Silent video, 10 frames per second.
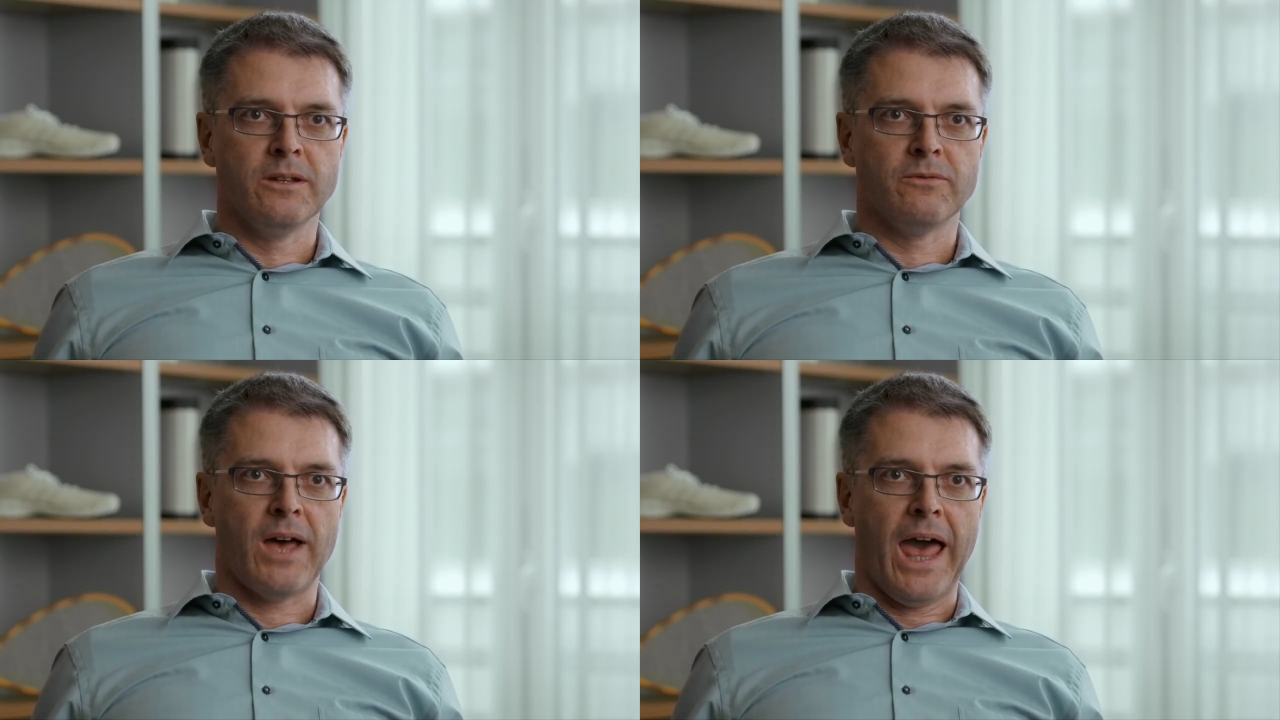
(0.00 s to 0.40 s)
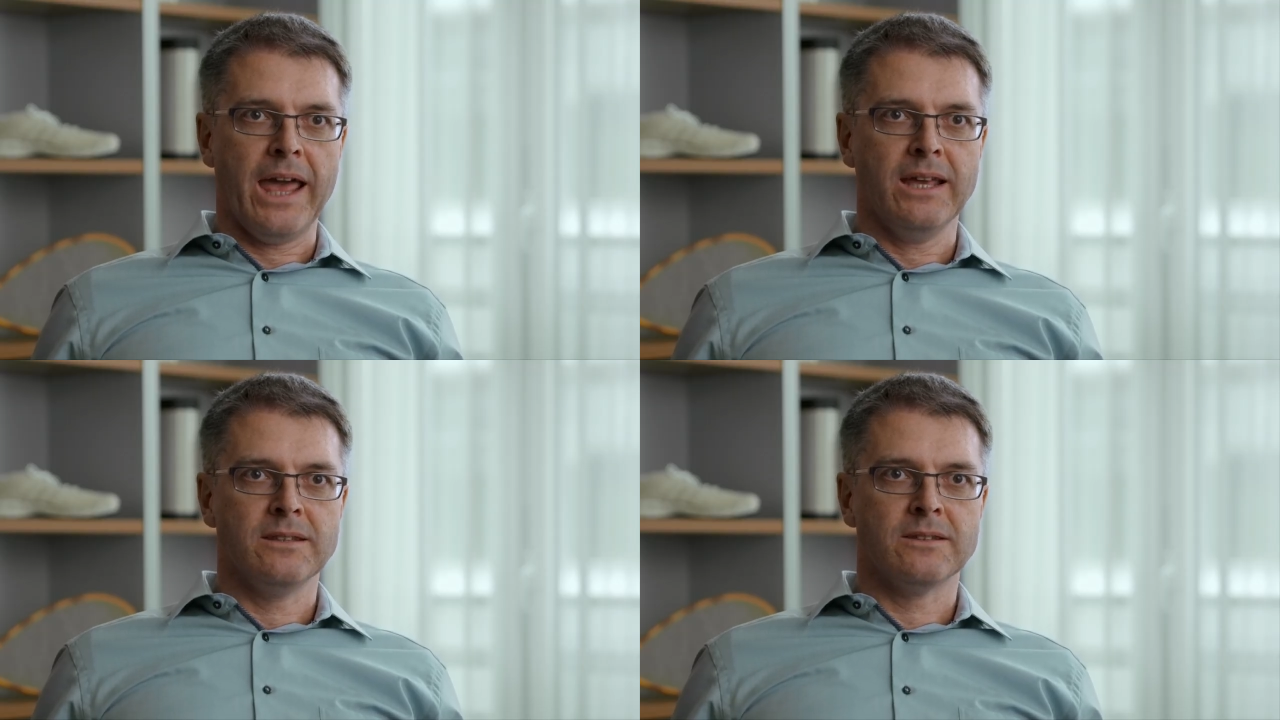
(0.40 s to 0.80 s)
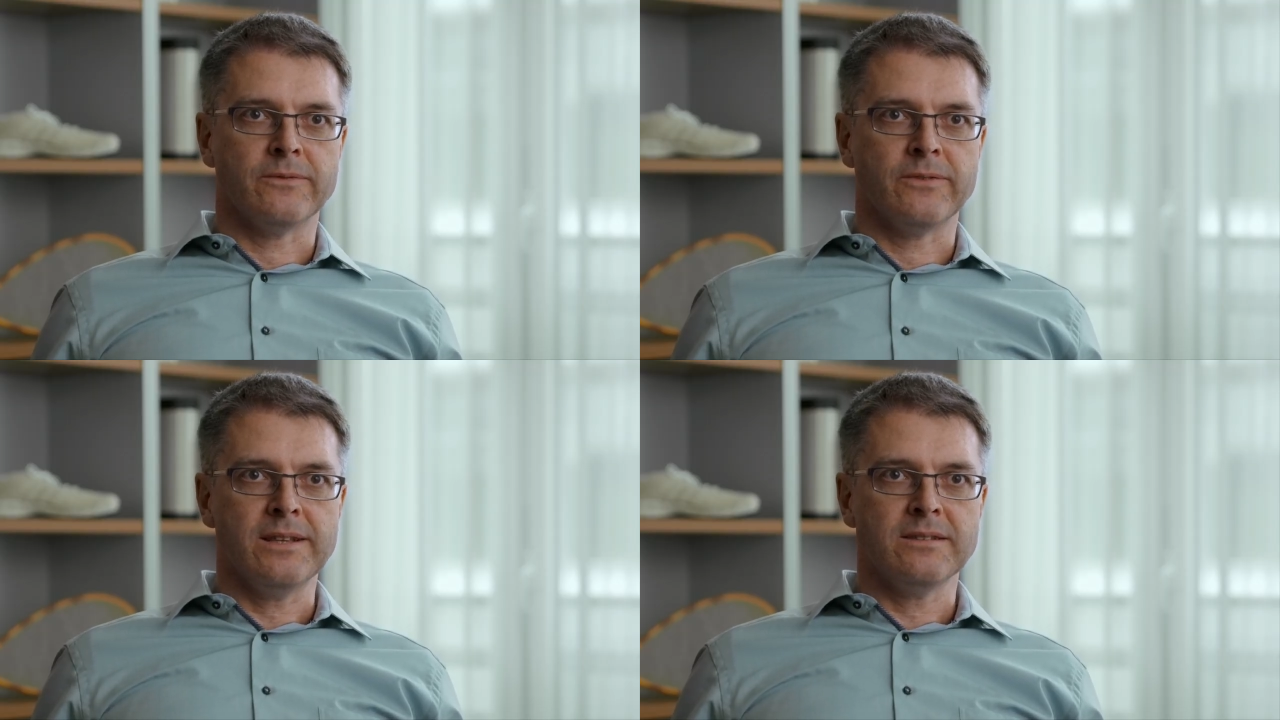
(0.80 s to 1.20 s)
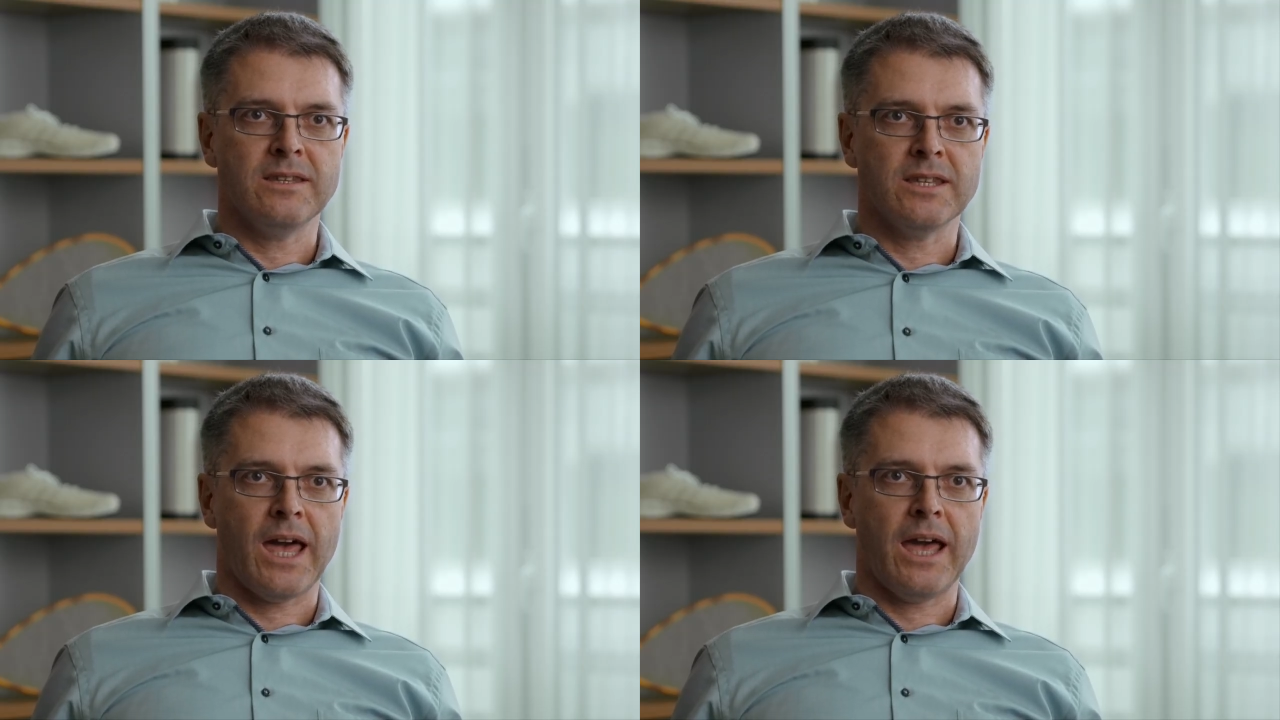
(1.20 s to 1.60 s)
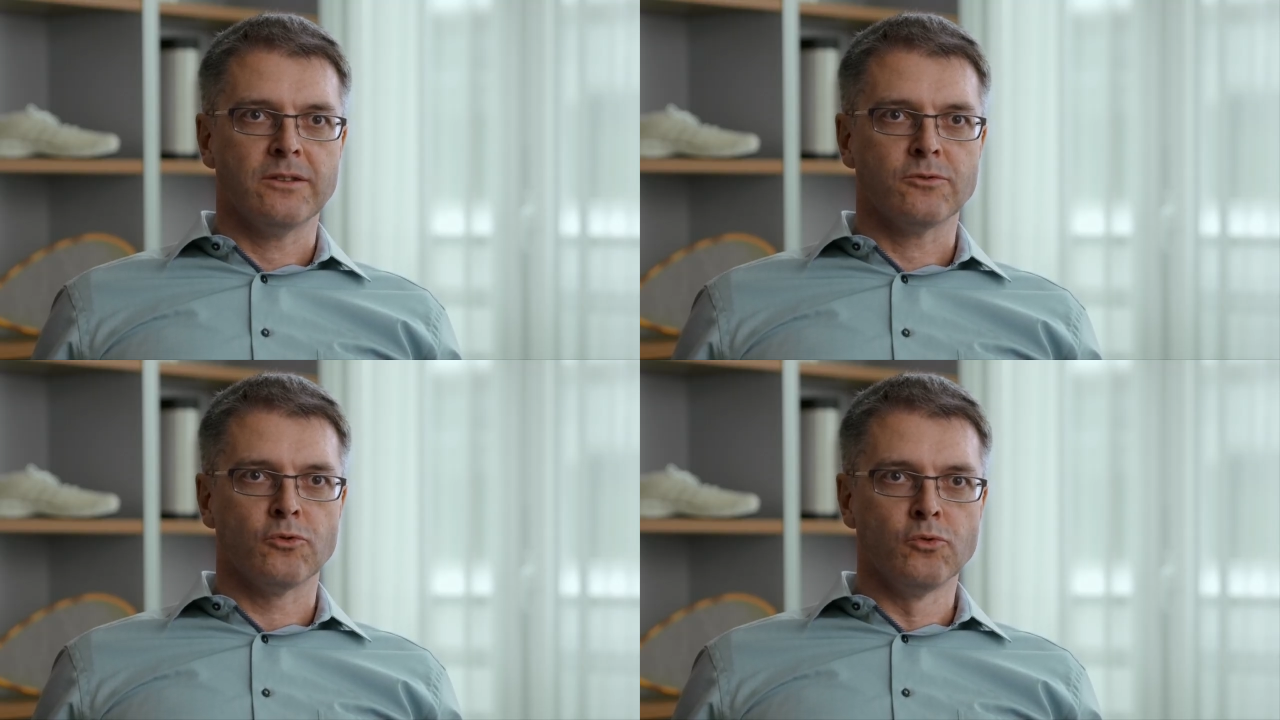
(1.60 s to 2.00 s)
elasticity. And on the
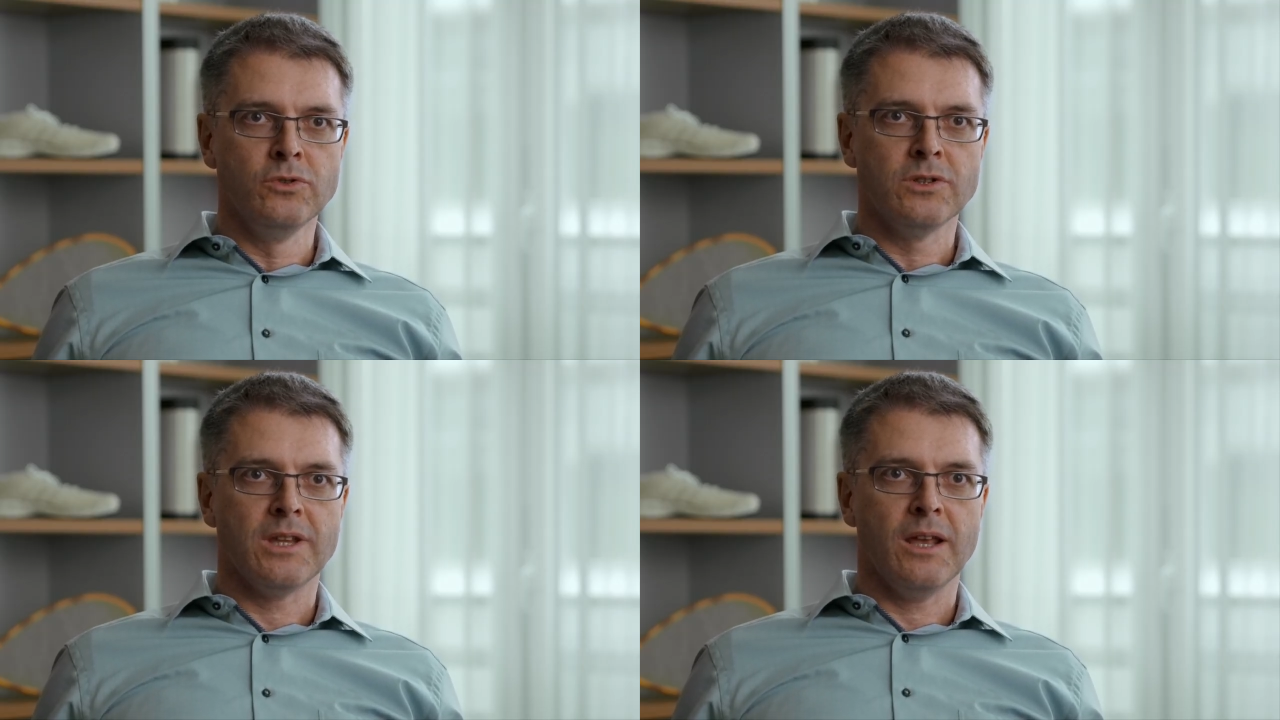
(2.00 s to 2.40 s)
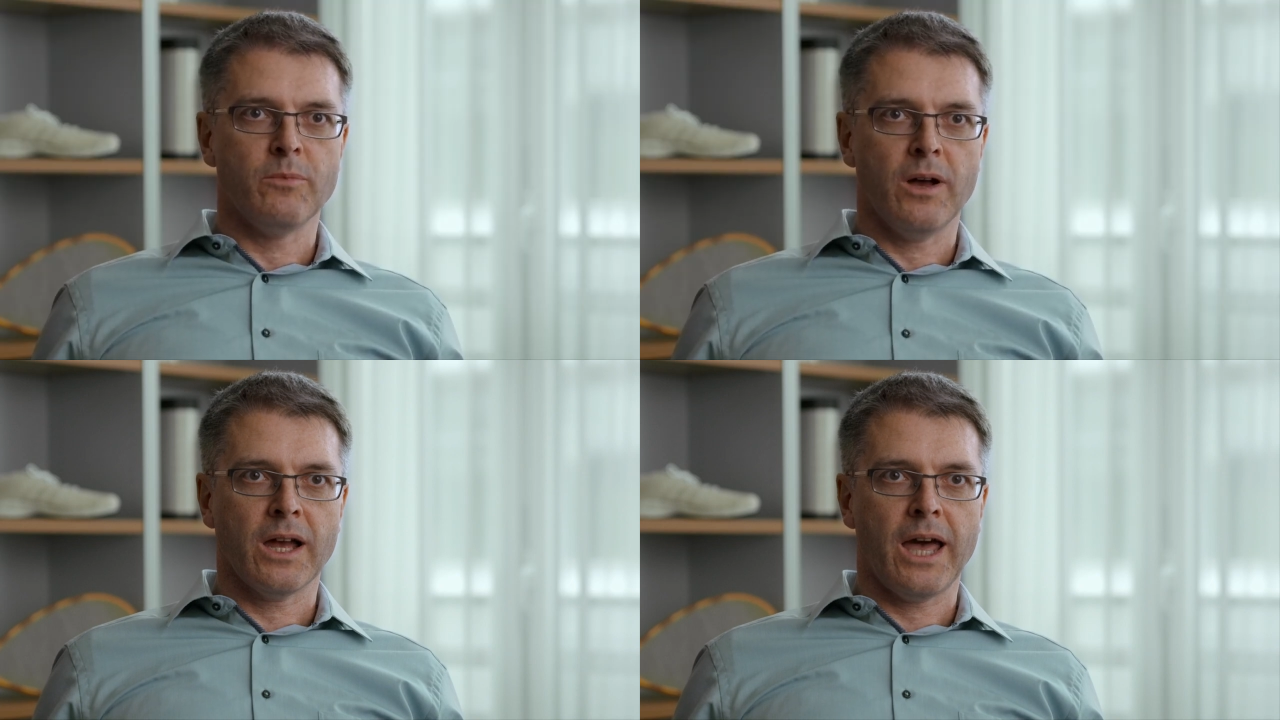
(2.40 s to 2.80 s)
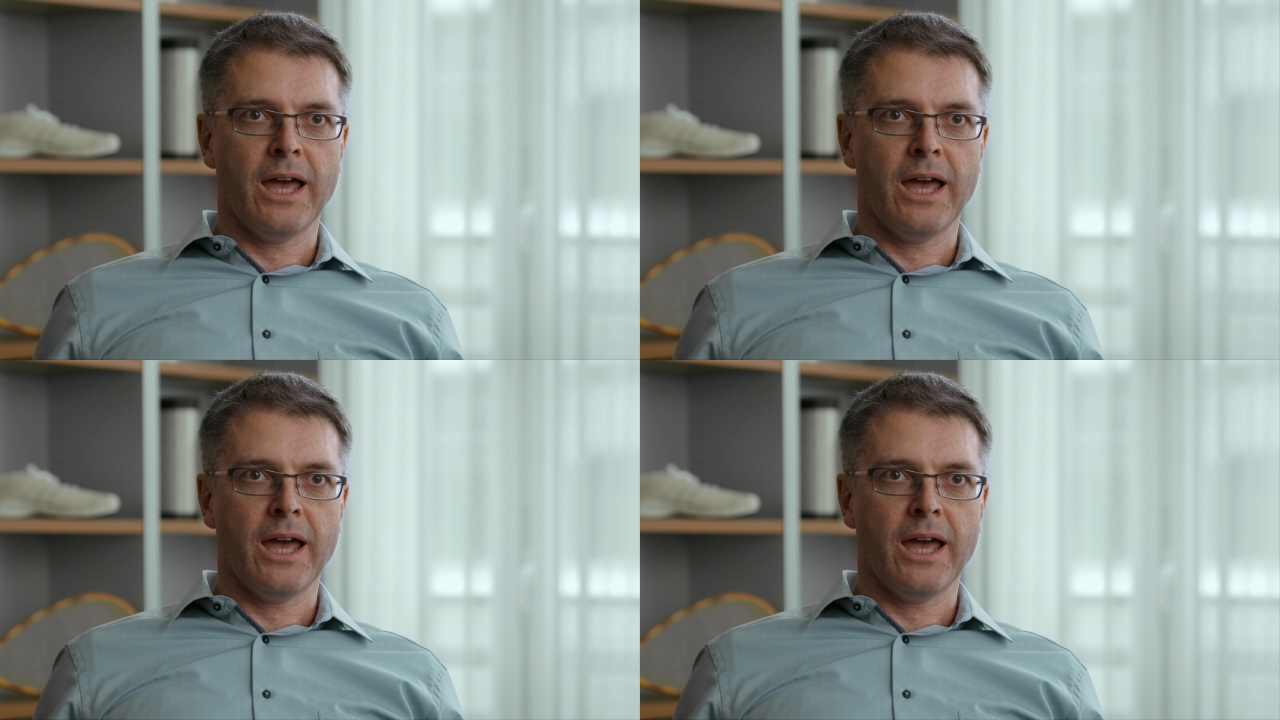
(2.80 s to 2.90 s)
other hand, spider